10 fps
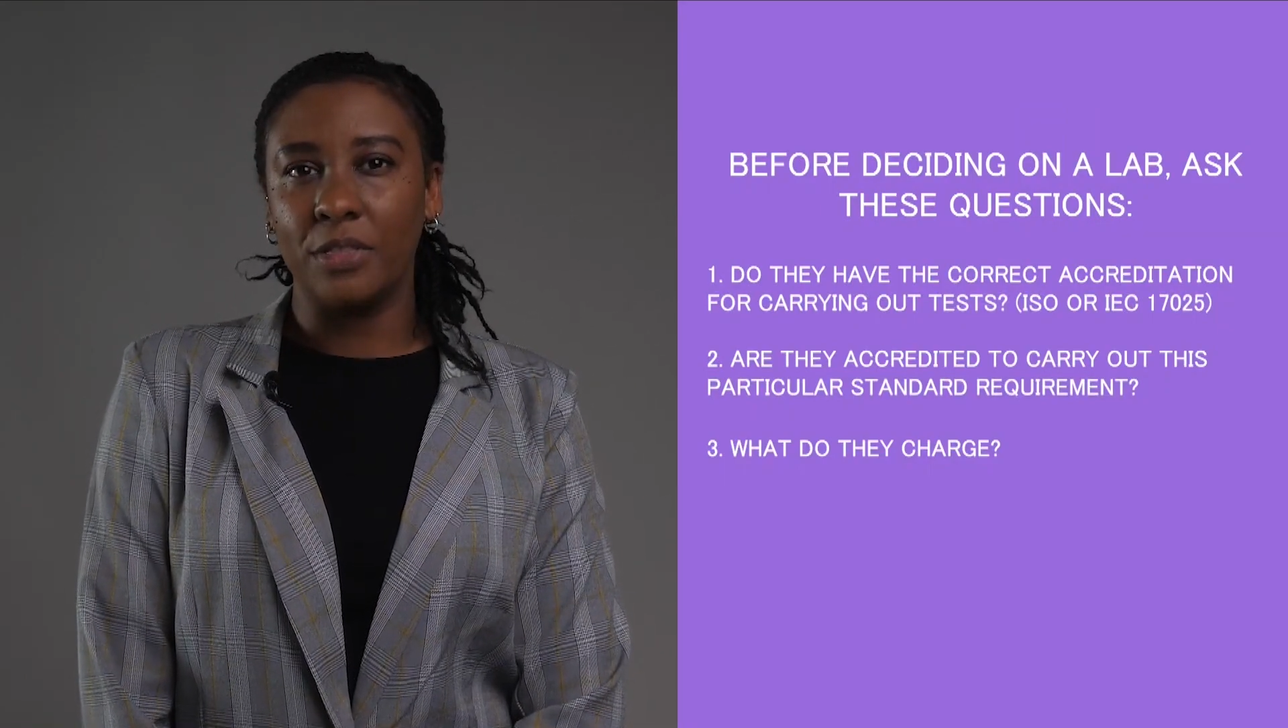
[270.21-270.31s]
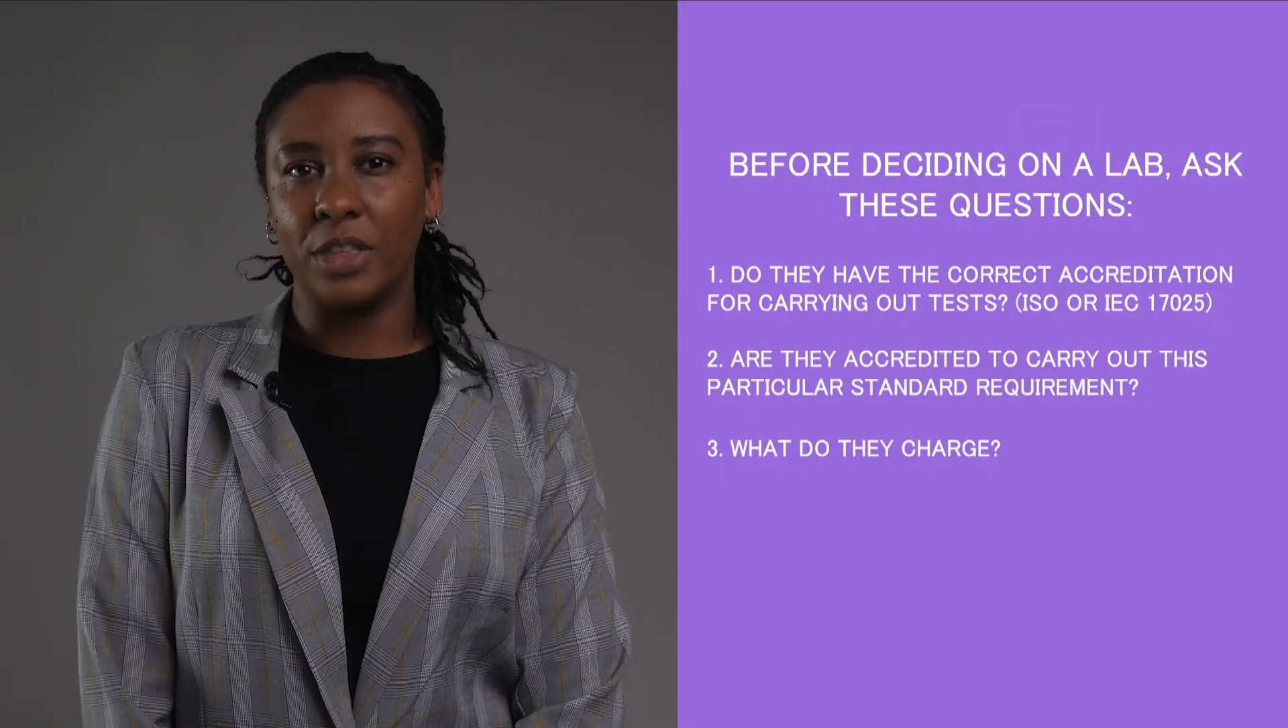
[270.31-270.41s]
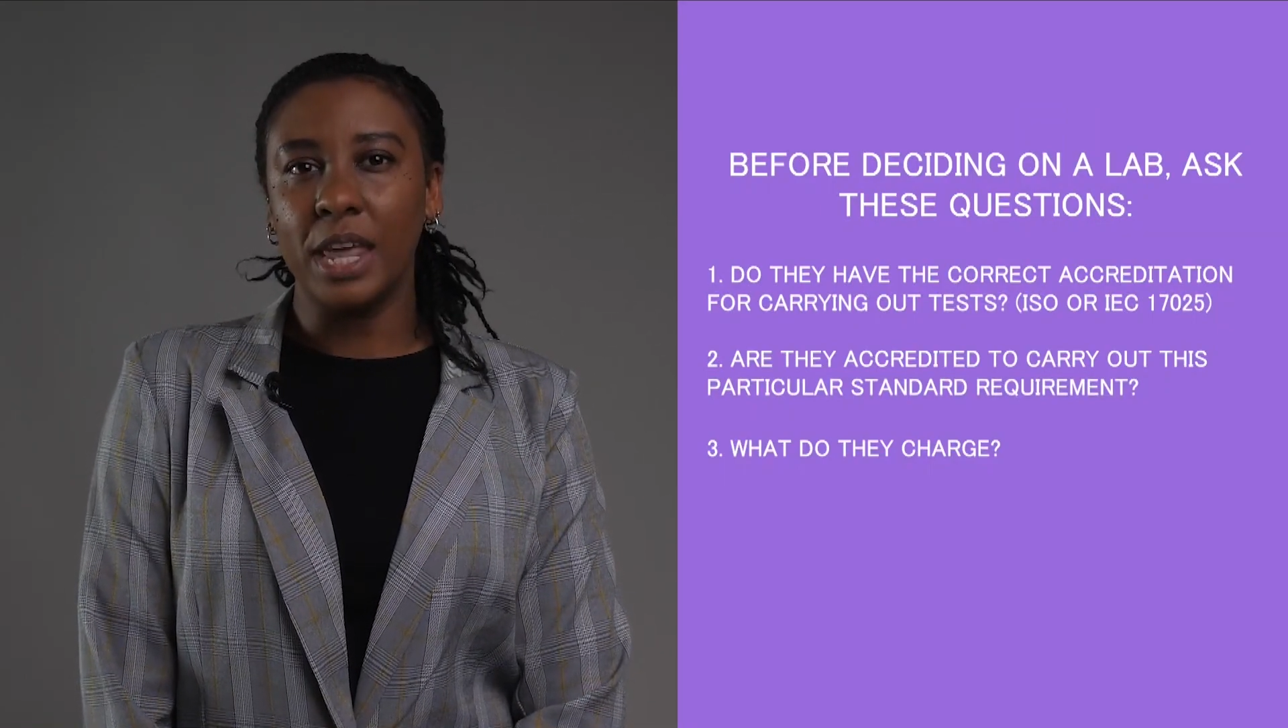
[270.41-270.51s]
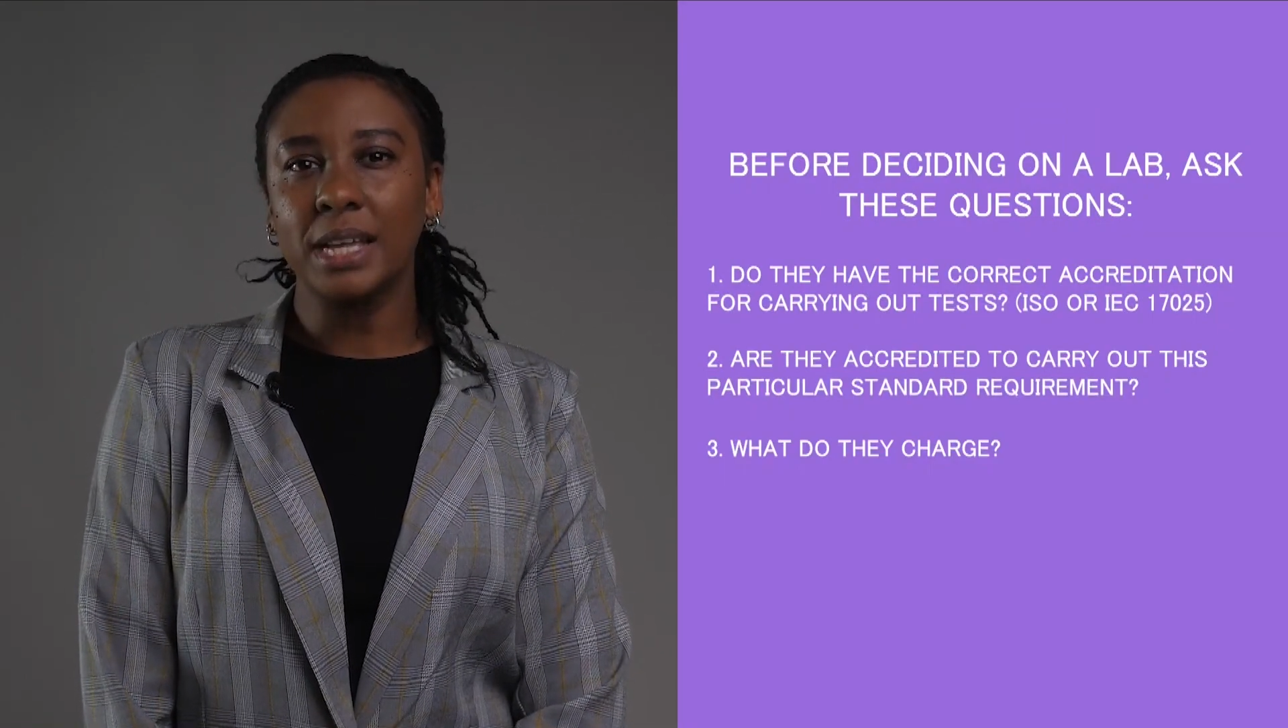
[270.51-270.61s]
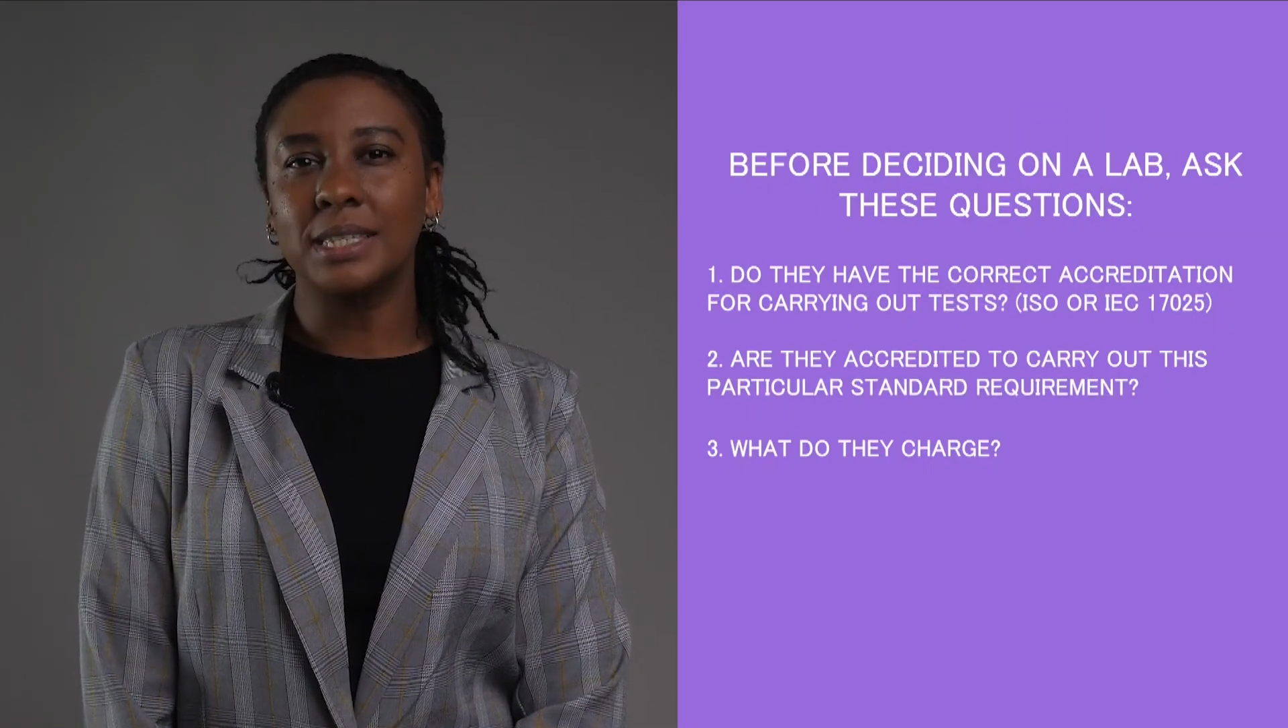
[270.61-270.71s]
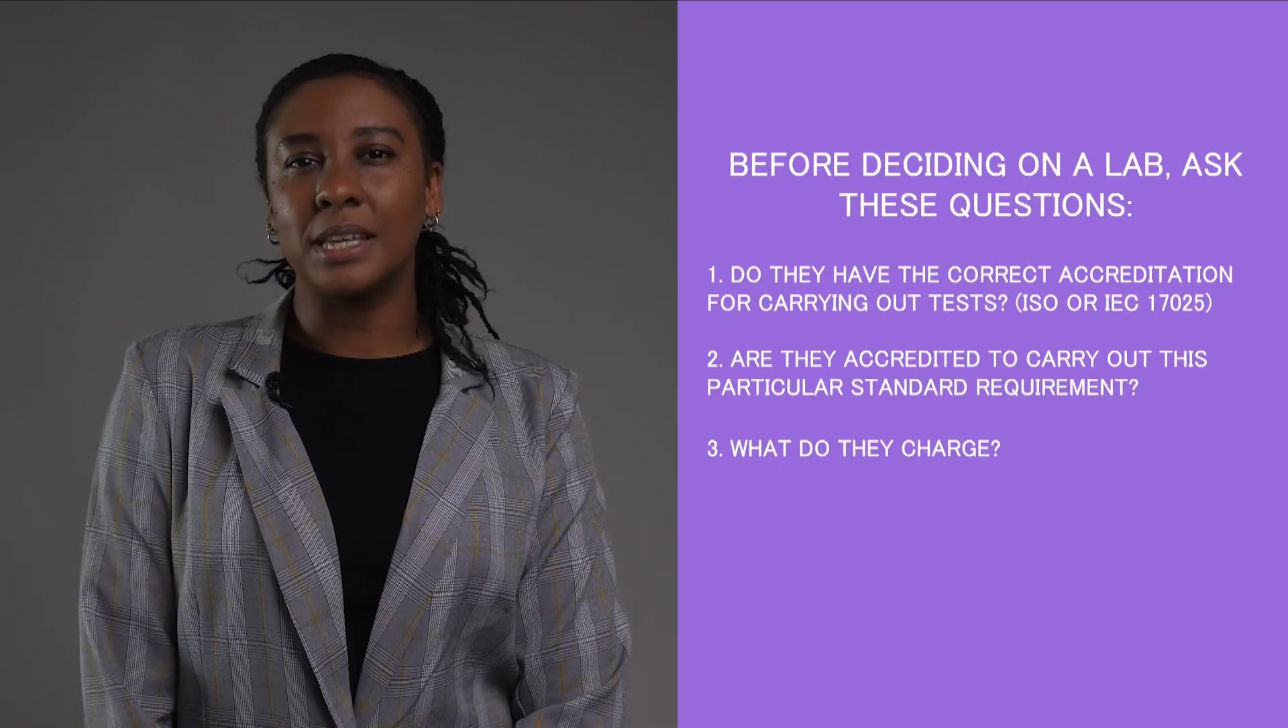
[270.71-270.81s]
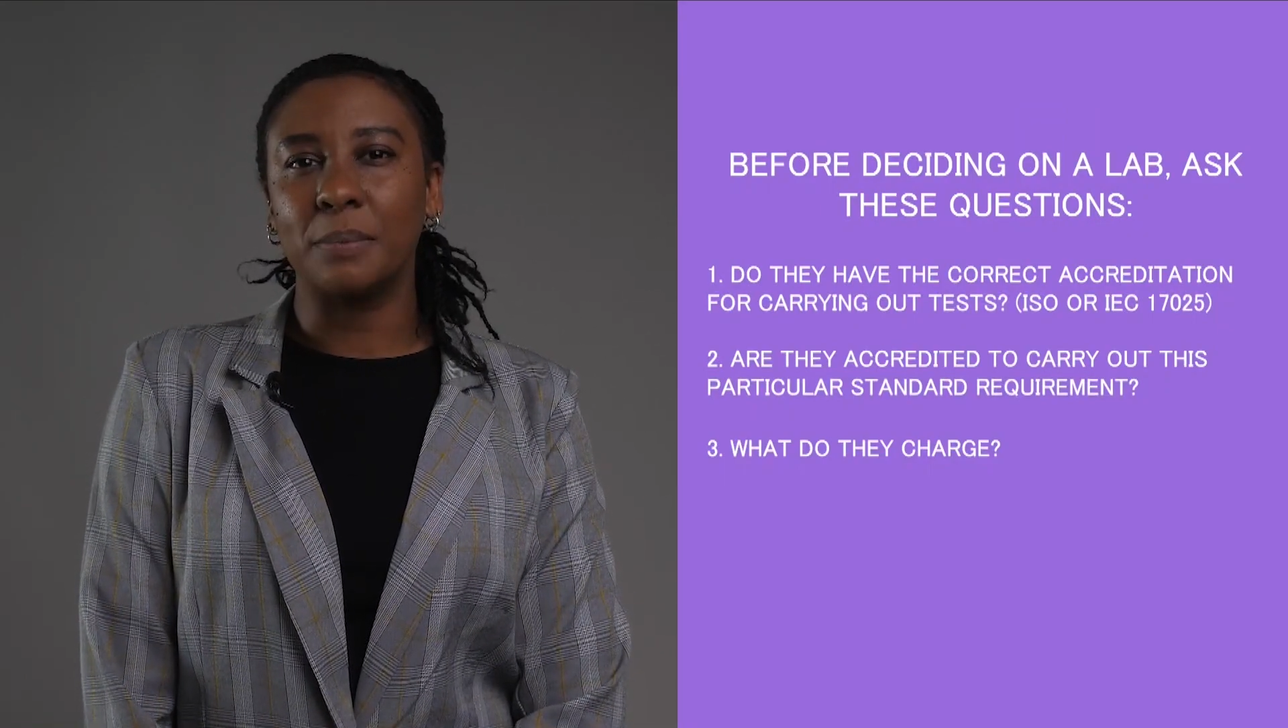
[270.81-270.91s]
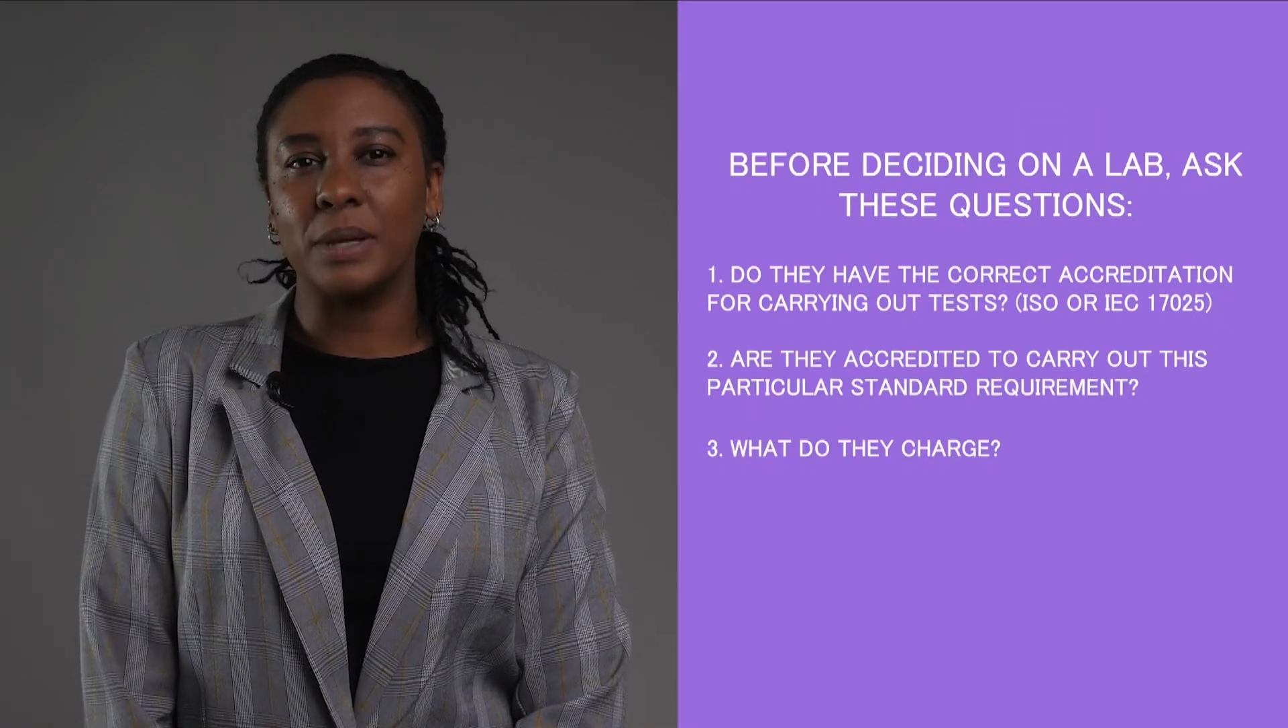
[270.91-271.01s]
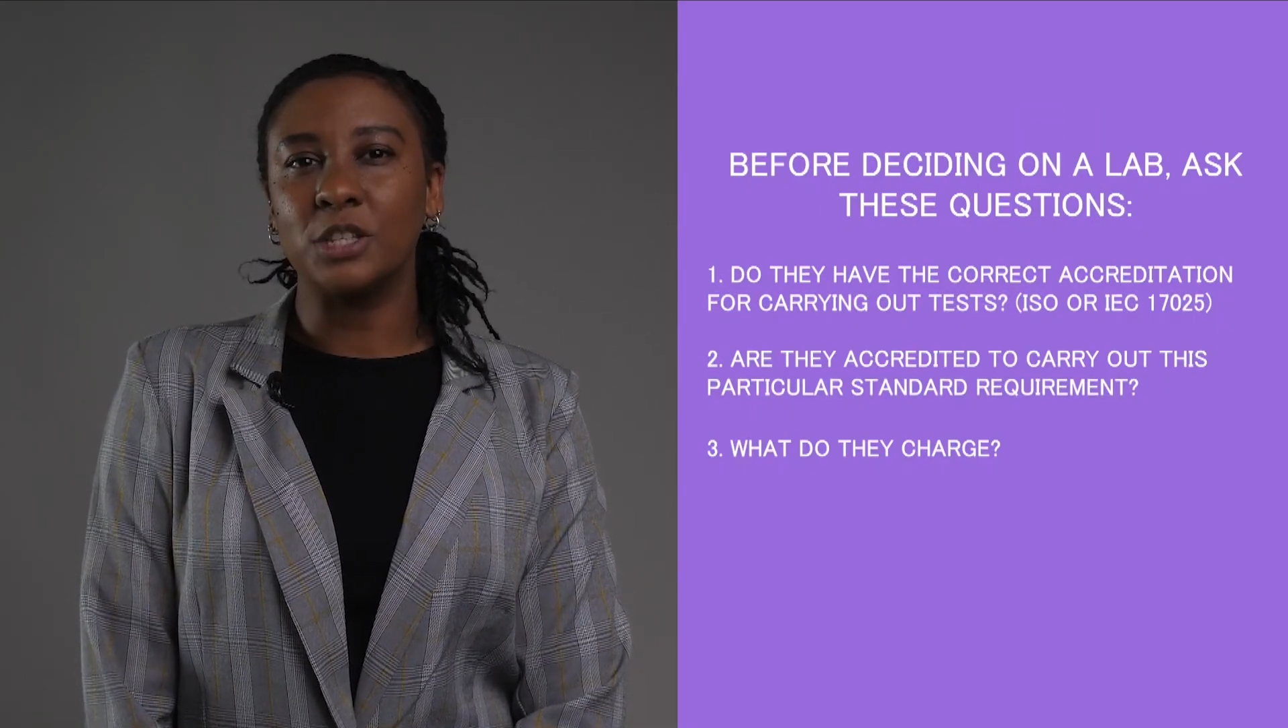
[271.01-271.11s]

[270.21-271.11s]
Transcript: the next step